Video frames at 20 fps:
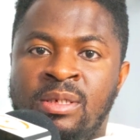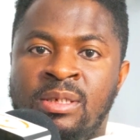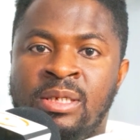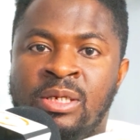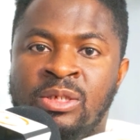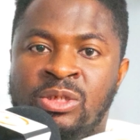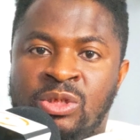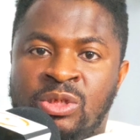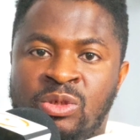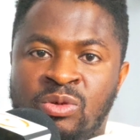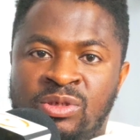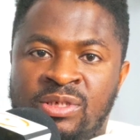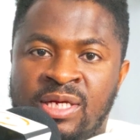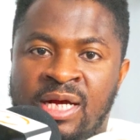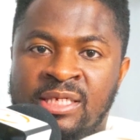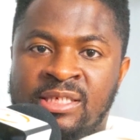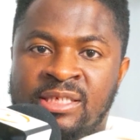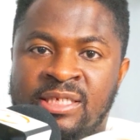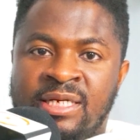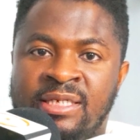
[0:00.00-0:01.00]
the
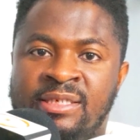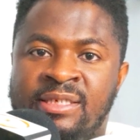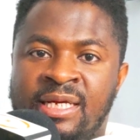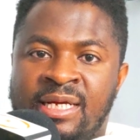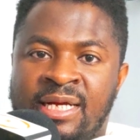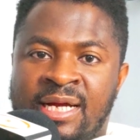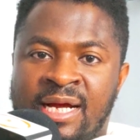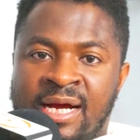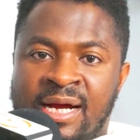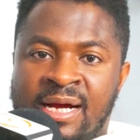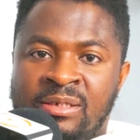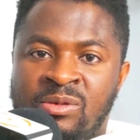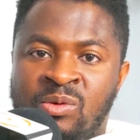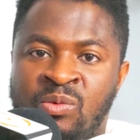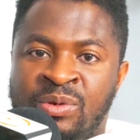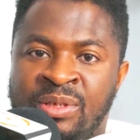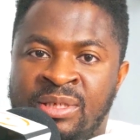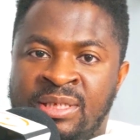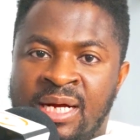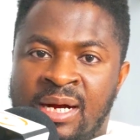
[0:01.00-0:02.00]
social security card
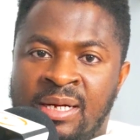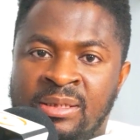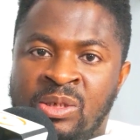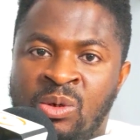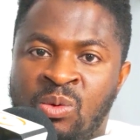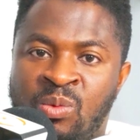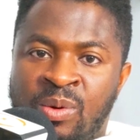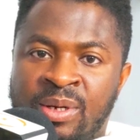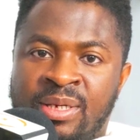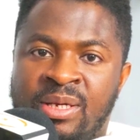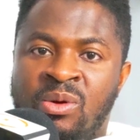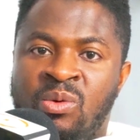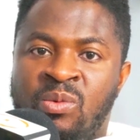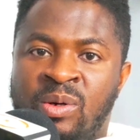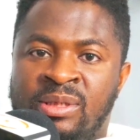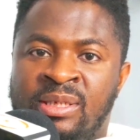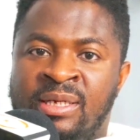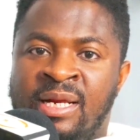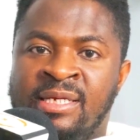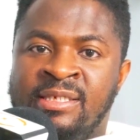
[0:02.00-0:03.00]
without the working
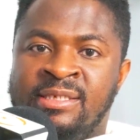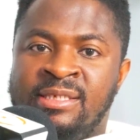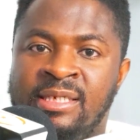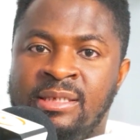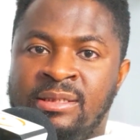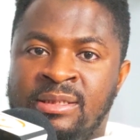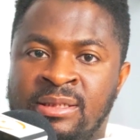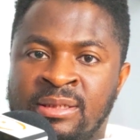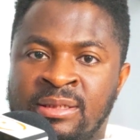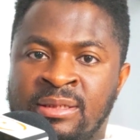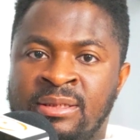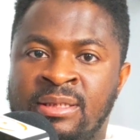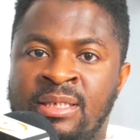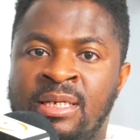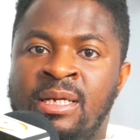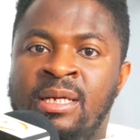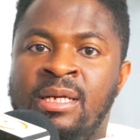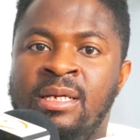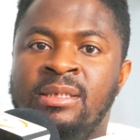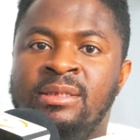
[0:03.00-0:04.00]
authorization,
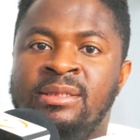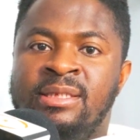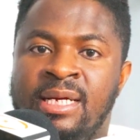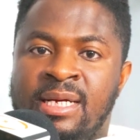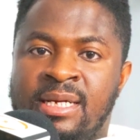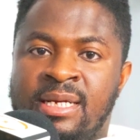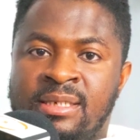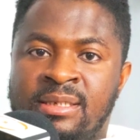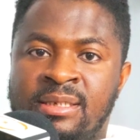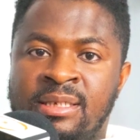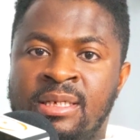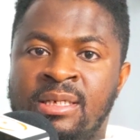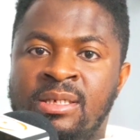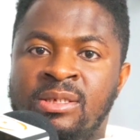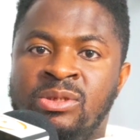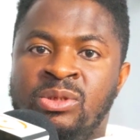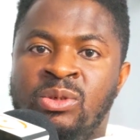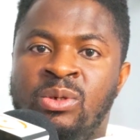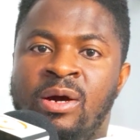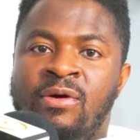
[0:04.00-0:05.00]
then
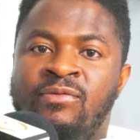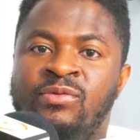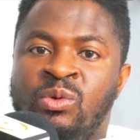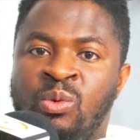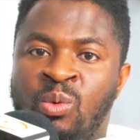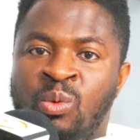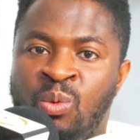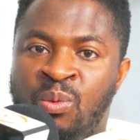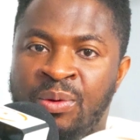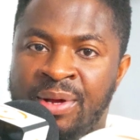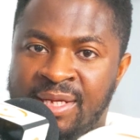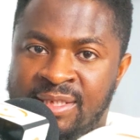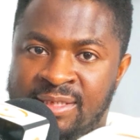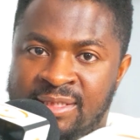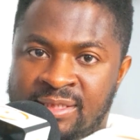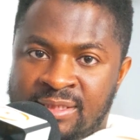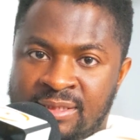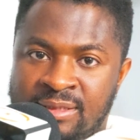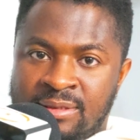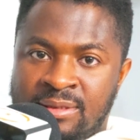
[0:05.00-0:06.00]
you have to
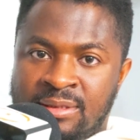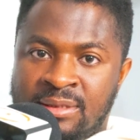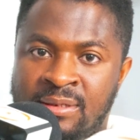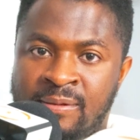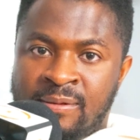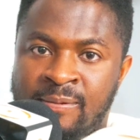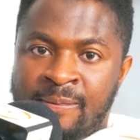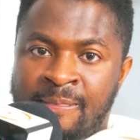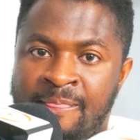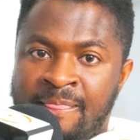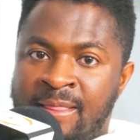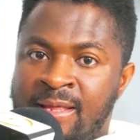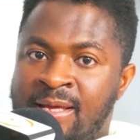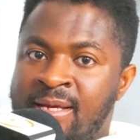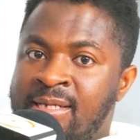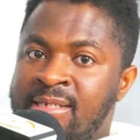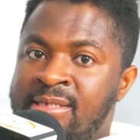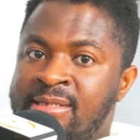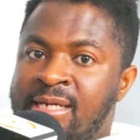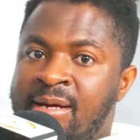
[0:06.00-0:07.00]
wait.
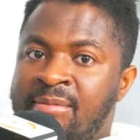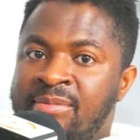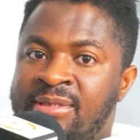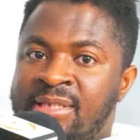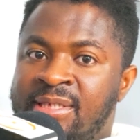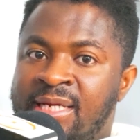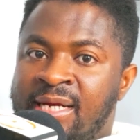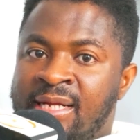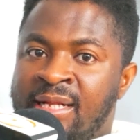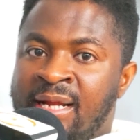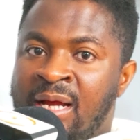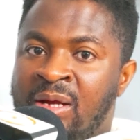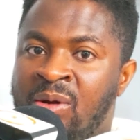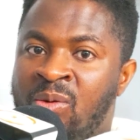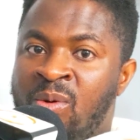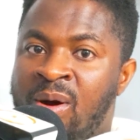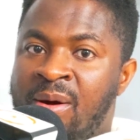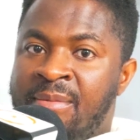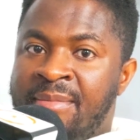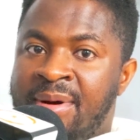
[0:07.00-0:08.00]
Some take like
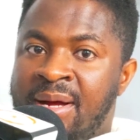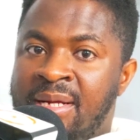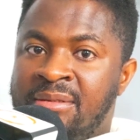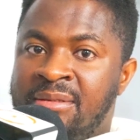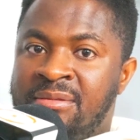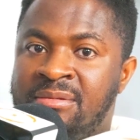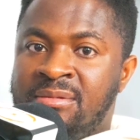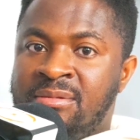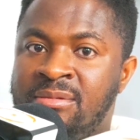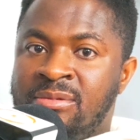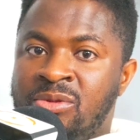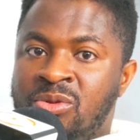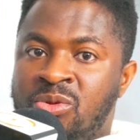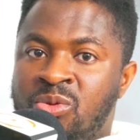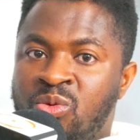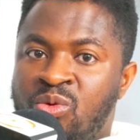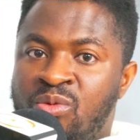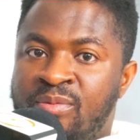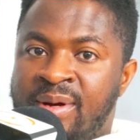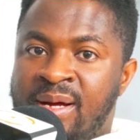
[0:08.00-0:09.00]
1 month,
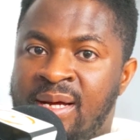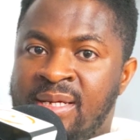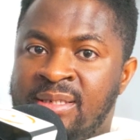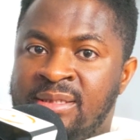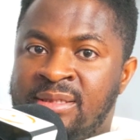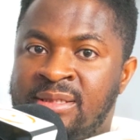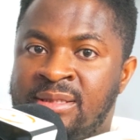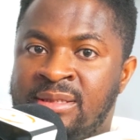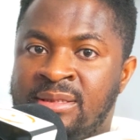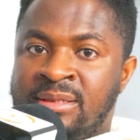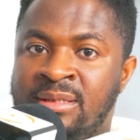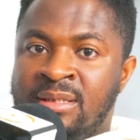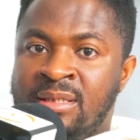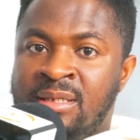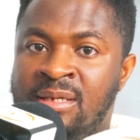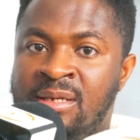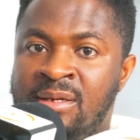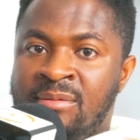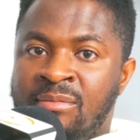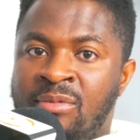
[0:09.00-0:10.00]
2 months
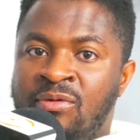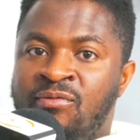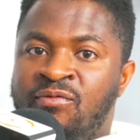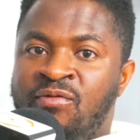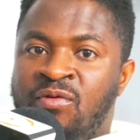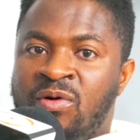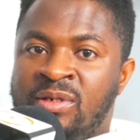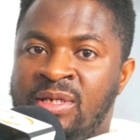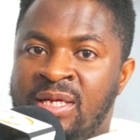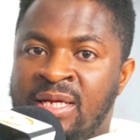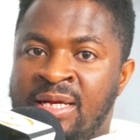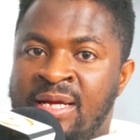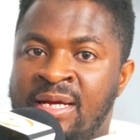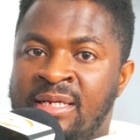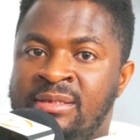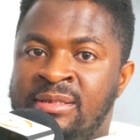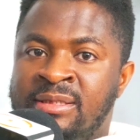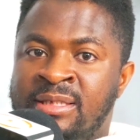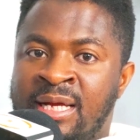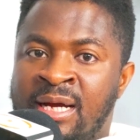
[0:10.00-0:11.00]
before they
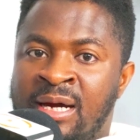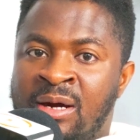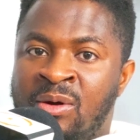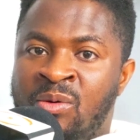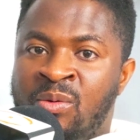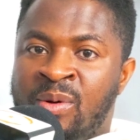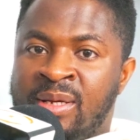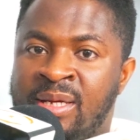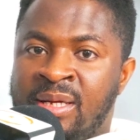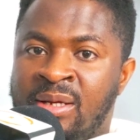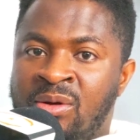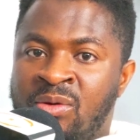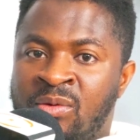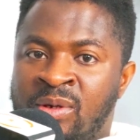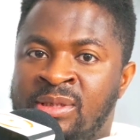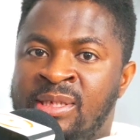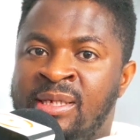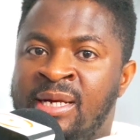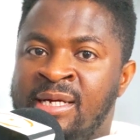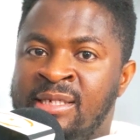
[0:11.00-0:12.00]
get their working
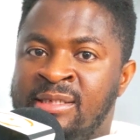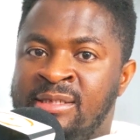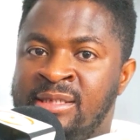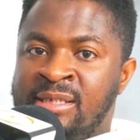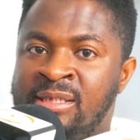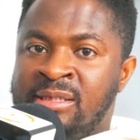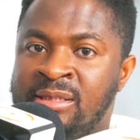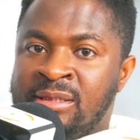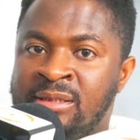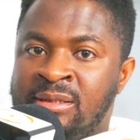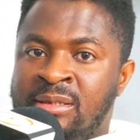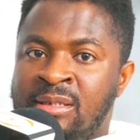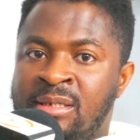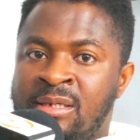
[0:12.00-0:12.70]
authorization.